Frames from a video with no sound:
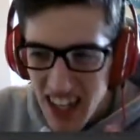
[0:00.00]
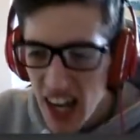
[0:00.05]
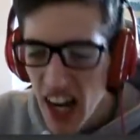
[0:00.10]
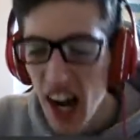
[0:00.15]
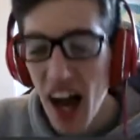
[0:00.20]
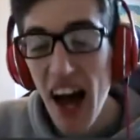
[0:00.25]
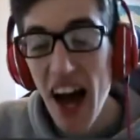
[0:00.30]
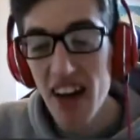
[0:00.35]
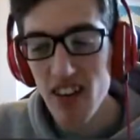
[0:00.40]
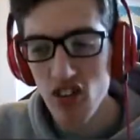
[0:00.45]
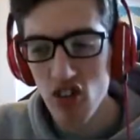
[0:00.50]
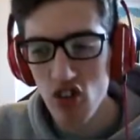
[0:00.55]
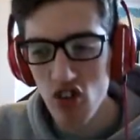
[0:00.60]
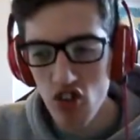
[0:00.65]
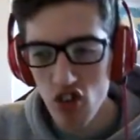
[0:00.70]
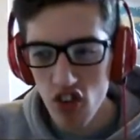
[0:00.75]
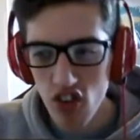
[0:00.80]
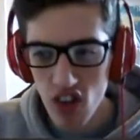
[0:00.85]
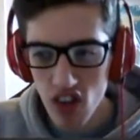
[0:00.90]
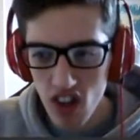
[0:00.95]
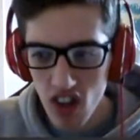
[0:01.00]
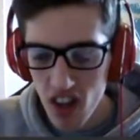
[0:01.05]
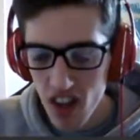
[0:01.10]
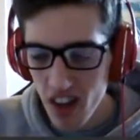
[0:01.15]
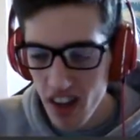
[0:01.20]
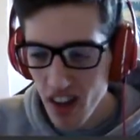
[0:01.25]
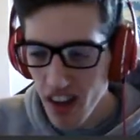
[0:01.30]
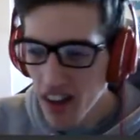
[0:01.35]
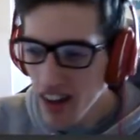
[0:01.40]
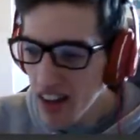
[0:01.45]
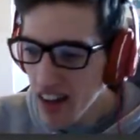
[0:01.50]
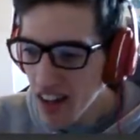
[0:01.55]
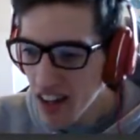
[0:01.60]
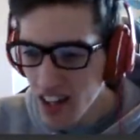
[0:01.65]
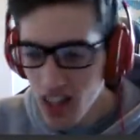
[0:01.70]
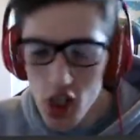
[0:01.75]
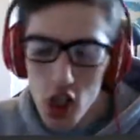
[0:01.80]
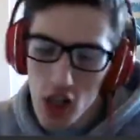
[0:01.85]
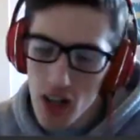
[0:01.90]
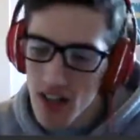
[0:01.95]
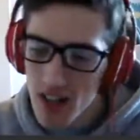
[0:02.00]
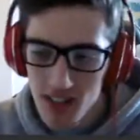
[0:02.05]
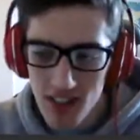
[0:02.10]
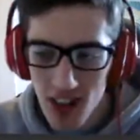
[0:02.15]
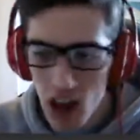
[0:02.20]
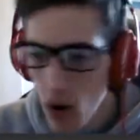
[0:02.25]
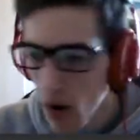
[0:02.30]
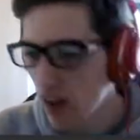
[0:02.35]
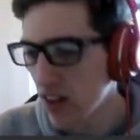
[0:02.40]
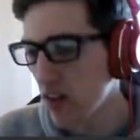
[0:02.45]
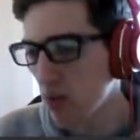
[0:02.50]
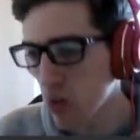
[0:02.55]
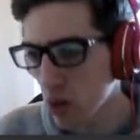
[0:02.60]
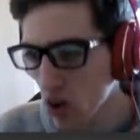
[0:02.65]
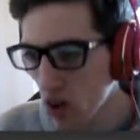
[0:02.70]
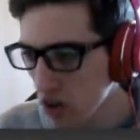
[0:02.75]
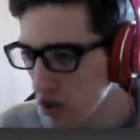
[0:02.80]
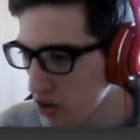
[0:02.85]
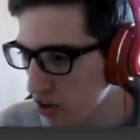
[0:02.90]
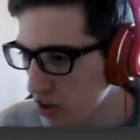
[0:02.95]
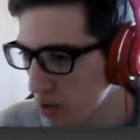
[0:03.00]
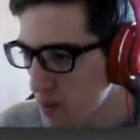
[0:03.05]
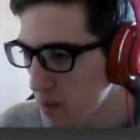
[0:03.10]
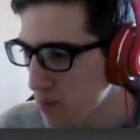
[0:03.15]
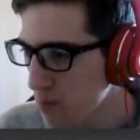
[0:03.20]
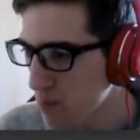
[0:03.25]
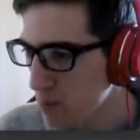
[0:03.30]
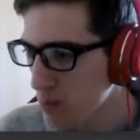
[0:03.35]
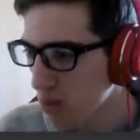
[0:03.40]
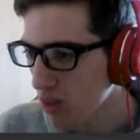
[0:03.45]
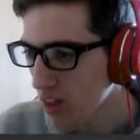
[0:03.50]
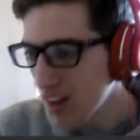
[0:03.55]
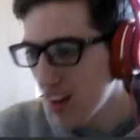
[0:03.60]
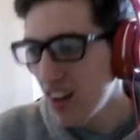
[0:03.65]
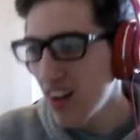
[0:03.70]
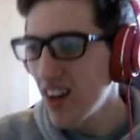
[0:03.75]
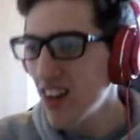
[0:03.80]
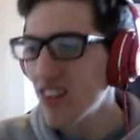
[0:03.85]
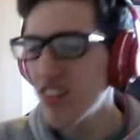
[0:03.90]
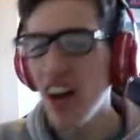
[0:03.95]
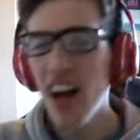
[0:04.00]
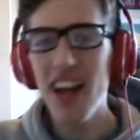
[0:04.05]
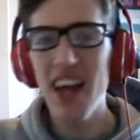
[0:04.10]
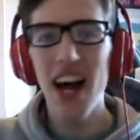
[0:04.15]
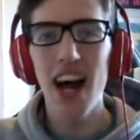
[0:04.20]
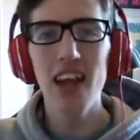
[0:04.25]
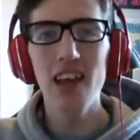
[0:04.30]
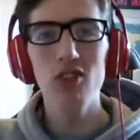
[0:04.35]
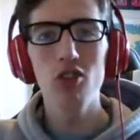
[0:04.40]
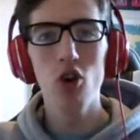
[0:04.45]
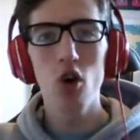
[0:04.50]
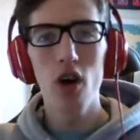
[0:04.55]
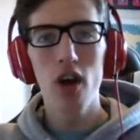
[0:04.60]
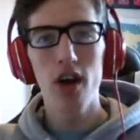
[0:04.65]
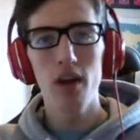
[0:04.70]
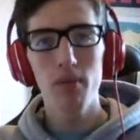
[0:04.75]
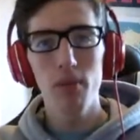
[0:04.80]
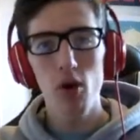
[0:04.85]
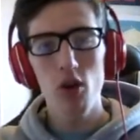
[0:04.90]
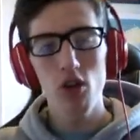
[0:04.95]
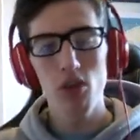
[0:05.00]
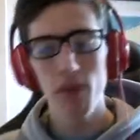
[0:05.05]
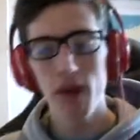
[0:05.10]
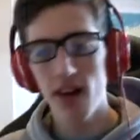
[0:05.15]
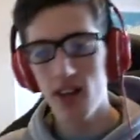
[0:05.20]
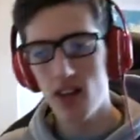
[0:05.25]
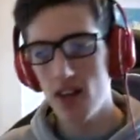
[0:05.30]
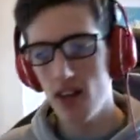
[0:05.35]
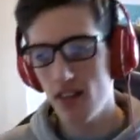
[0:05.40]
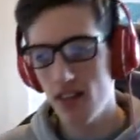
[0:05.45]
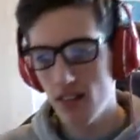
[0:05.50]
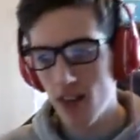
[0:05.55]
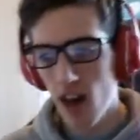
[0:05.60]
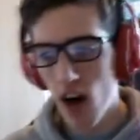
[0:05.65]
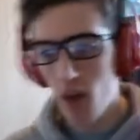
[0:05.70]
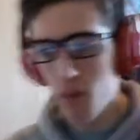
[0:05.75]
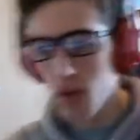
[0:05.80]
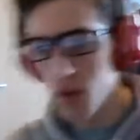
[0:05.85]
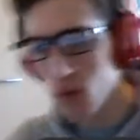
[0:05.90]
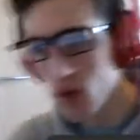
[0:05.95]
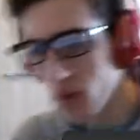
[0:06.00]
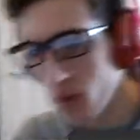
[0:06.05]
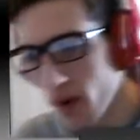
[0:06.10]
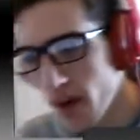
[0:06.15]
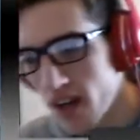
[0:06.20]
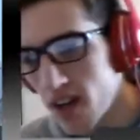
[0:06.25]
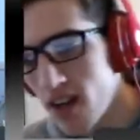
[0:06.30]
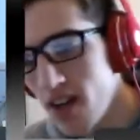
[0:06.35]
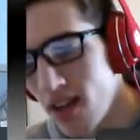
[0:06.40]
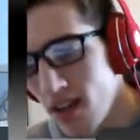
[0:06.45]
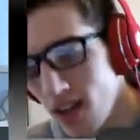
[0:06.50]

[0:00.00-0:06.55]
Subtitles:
class, it's just out of this world. Dele Alli scoring in both matches, helping me win.